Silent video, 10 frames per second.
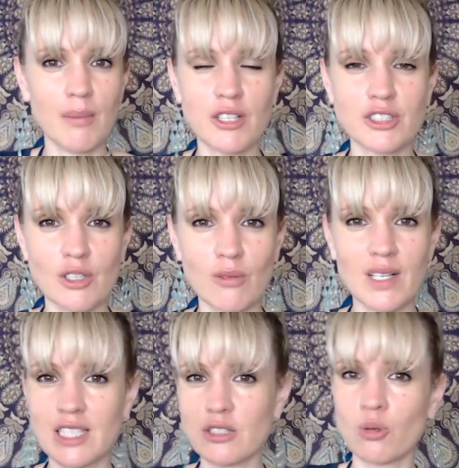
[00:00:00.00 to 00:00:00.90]
emotional
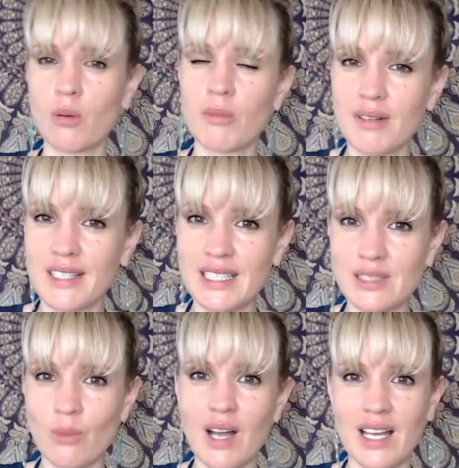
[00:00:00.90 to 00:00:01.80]
release, trauma
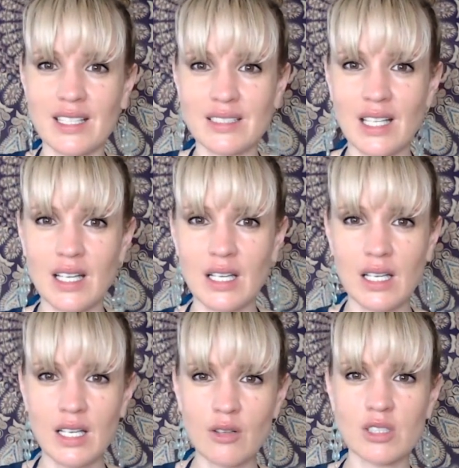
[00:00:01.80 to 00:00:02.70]
release ways
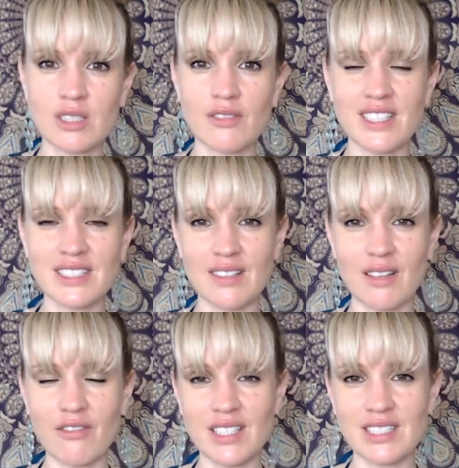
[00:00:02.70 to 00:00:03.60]
in order to
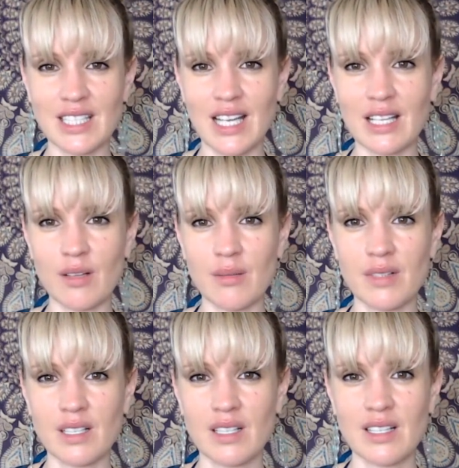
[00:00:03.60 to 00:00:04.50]
investigate them.
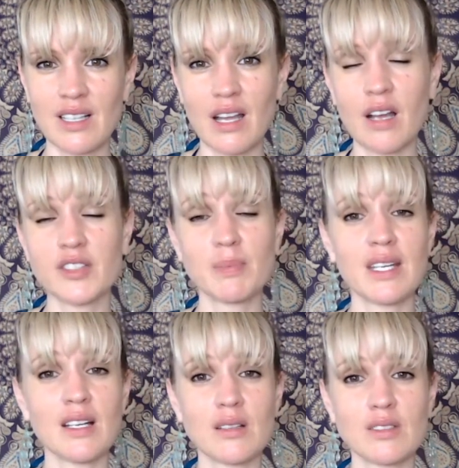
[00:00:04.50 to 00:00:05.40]
Like, I've
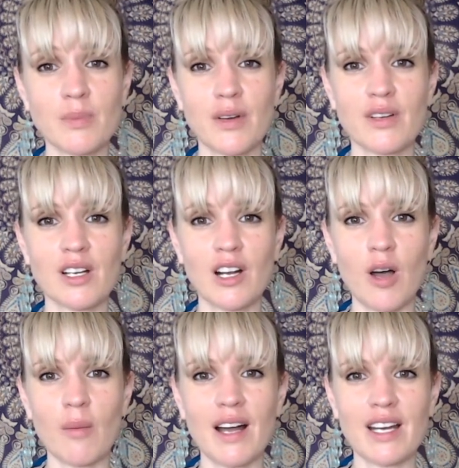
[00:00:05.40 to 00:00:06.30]
spoken a
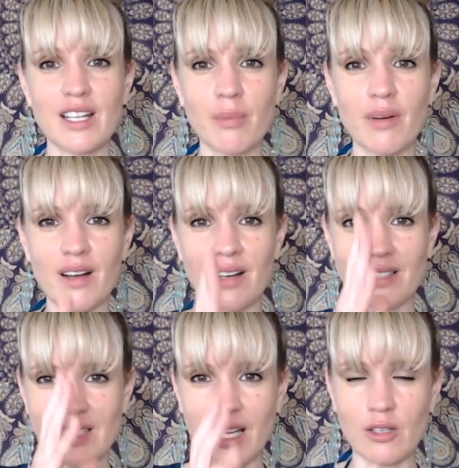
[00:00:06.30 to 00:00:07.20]
lot about it in the
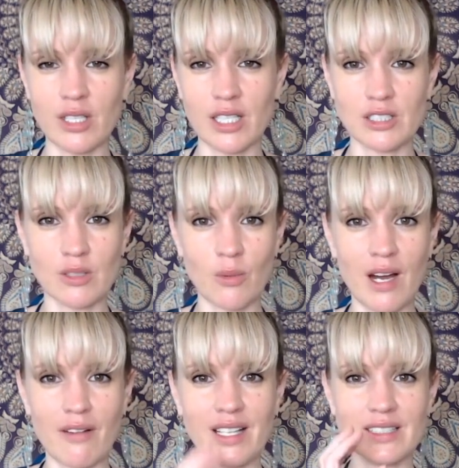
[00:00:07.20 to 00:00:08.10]
past, like looking to
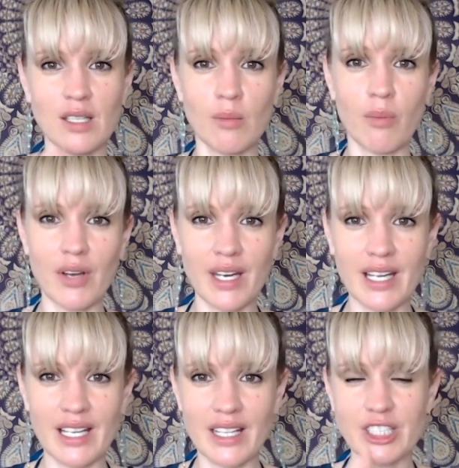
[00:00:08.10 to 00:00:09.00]
where it is in the
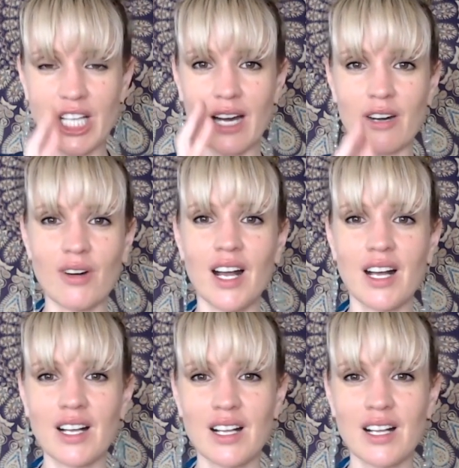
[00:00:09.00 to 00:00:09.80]
body and the chakra,